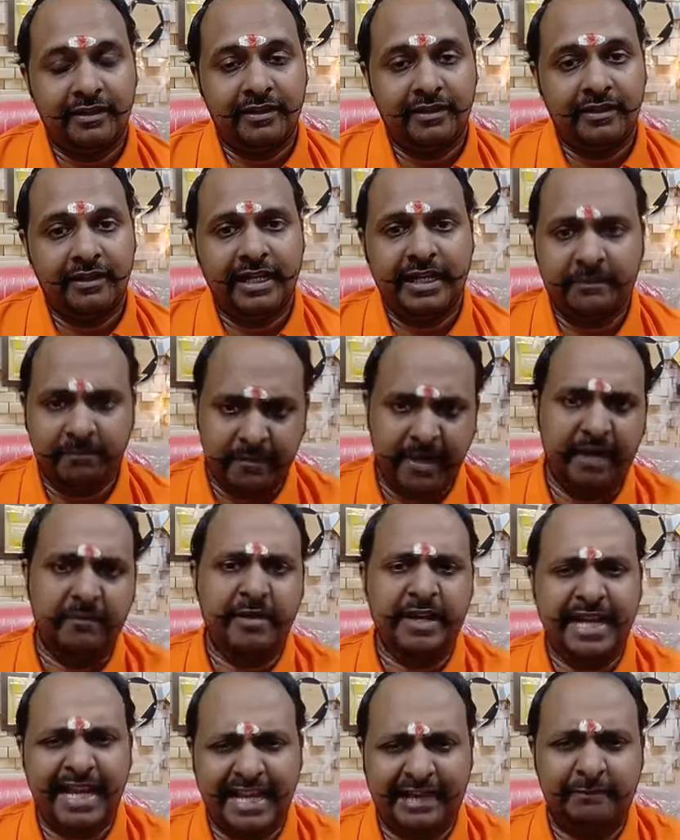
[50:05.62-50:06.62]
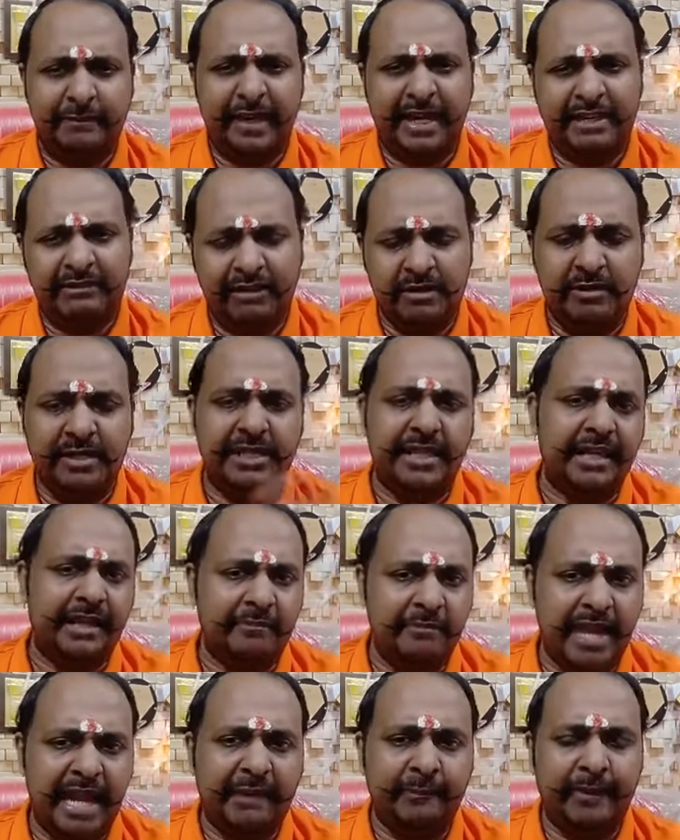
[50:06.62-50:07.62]
It may be neck pain will be there,
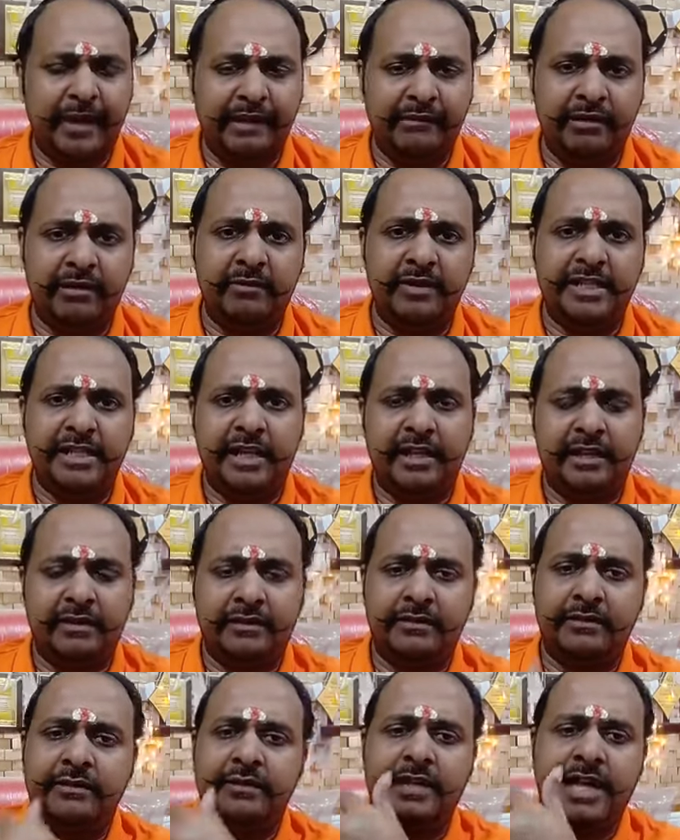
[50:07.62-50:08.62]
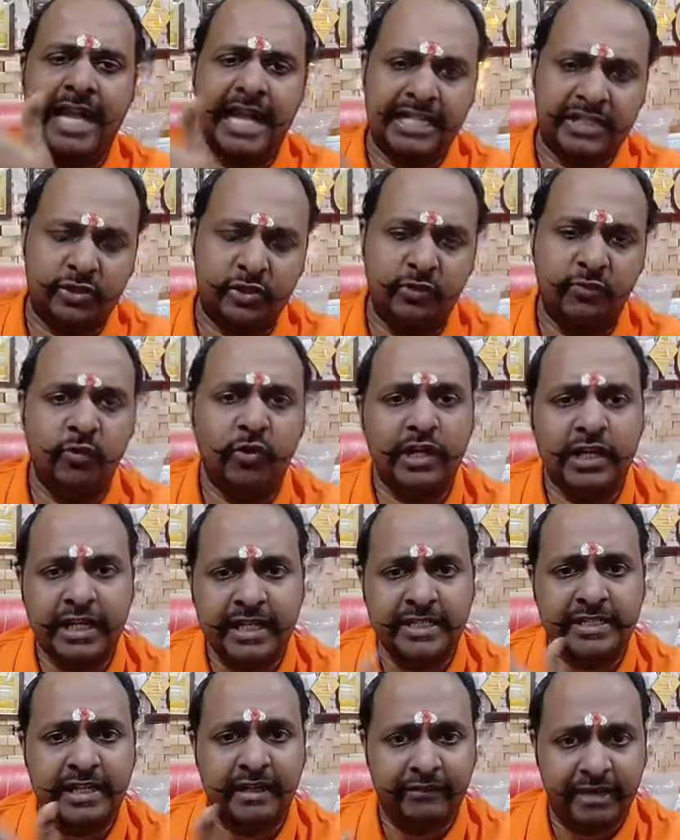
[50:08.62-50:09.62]
back pain will be there, classroom only
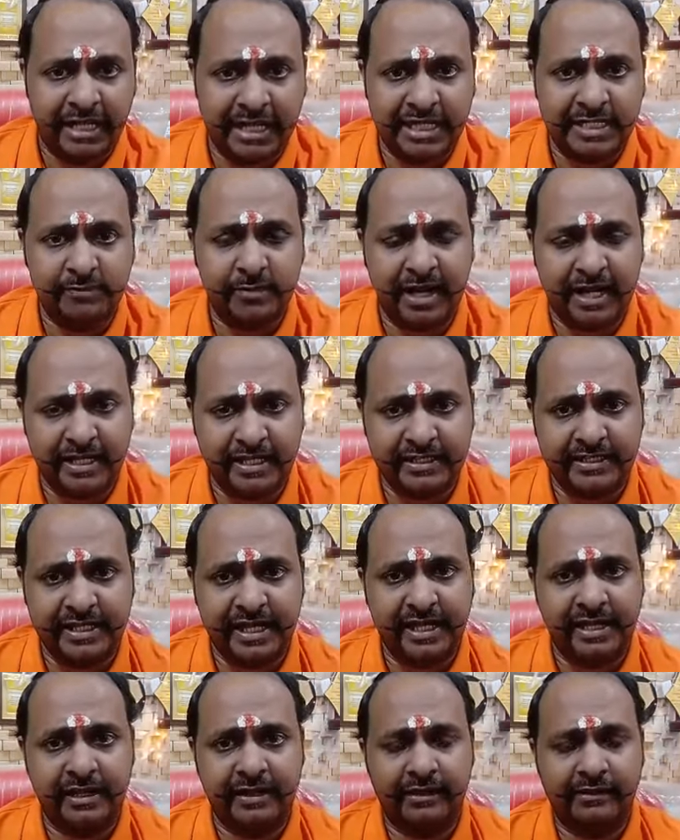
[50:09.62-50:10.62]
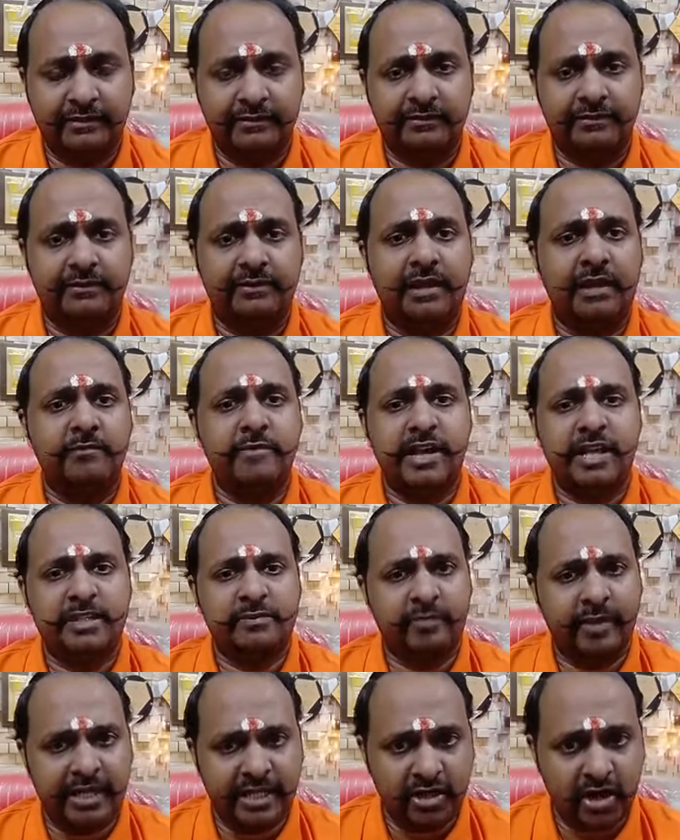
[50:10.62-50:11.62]
cervical spine is taken, lumbar
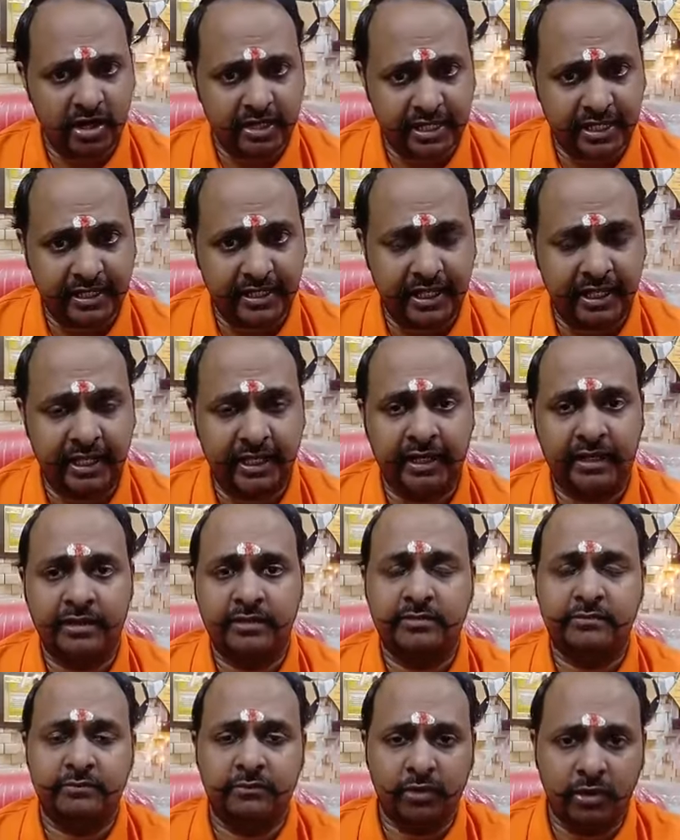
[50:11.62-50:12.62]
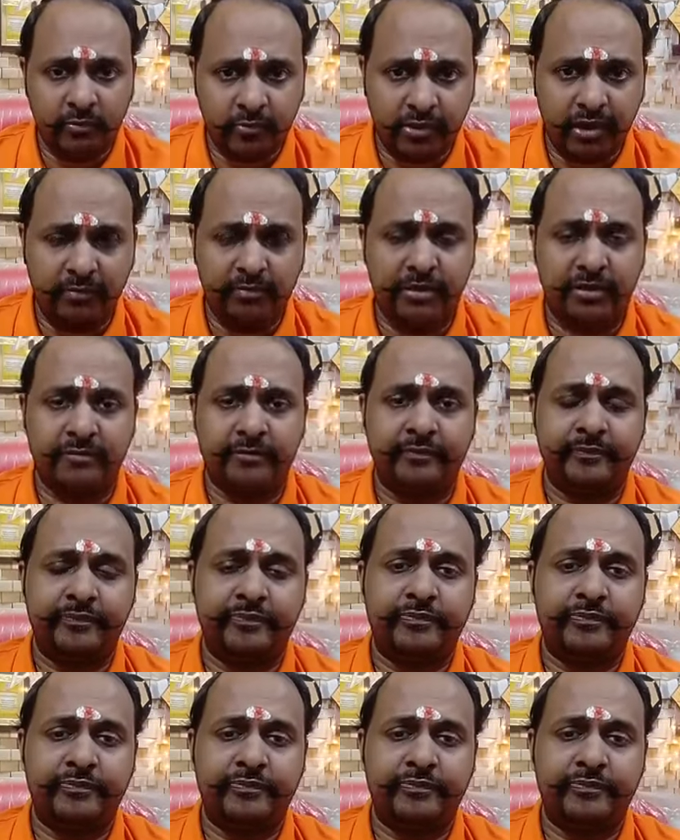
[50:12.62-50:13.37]
spine not yet taken, no problem.